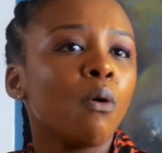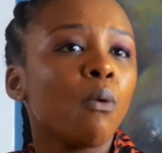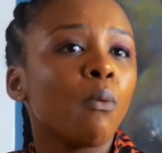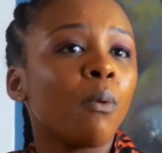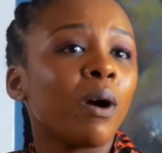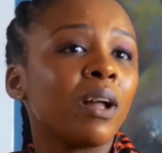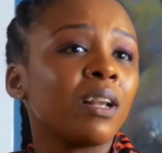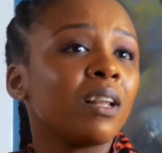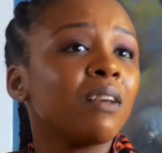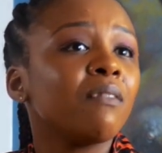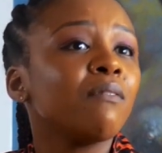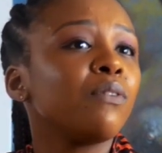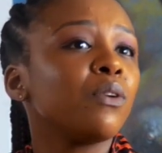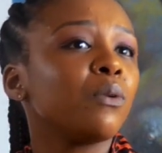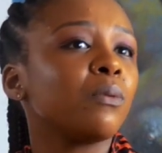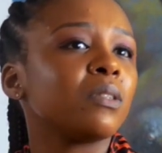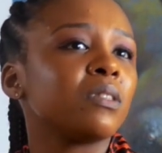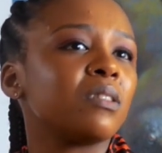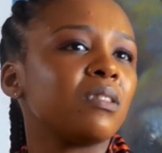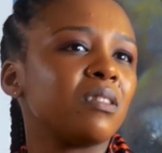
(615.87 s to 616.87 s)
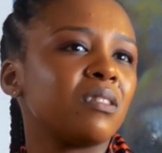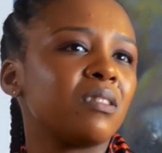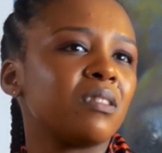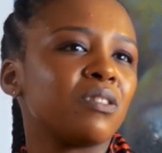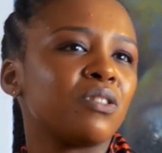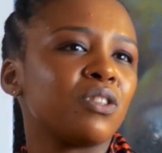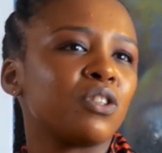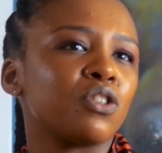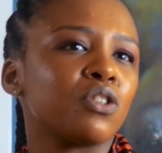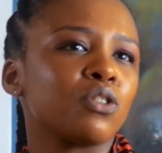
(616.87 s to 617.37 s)
one, influence these
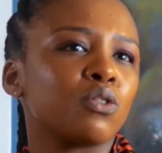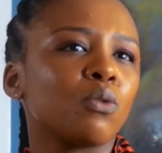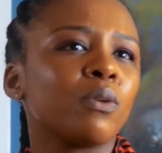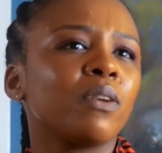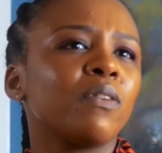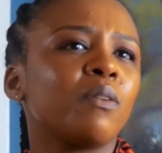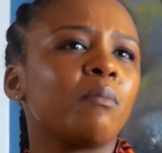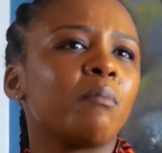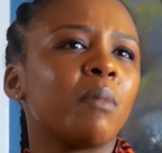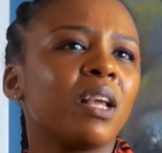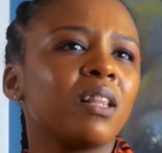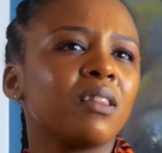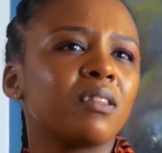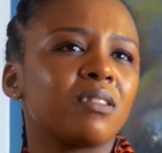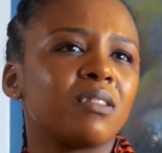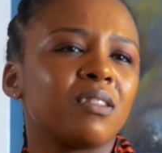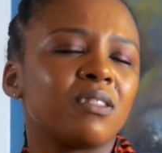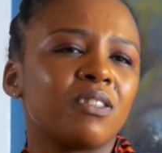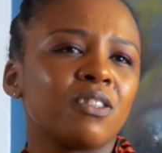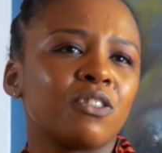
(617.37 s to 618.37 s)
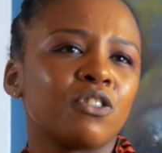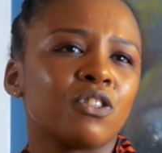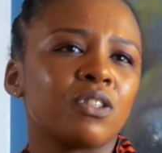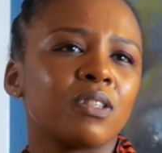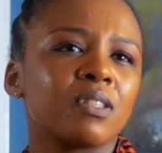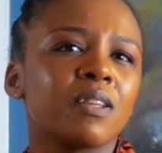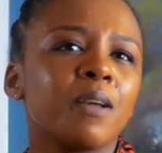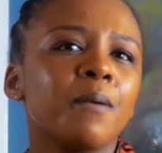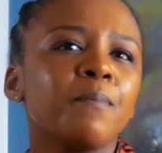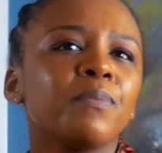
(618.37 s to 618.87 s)
decisions or even make these
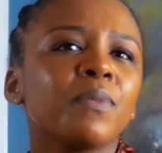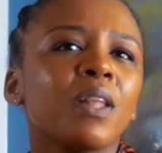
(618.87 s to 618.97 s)
decisions,